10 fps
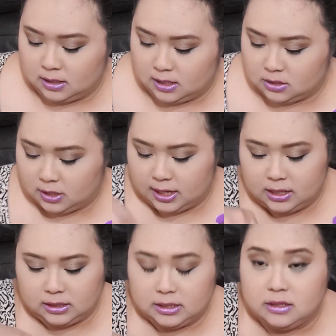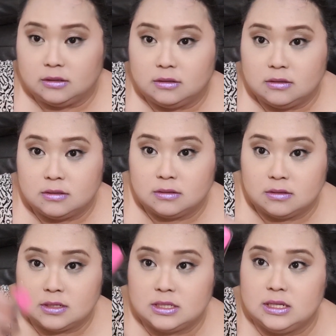And you get a little
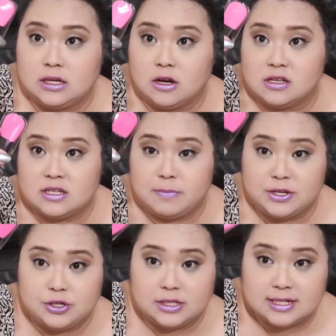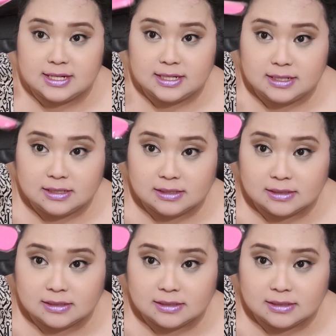silicone spatula,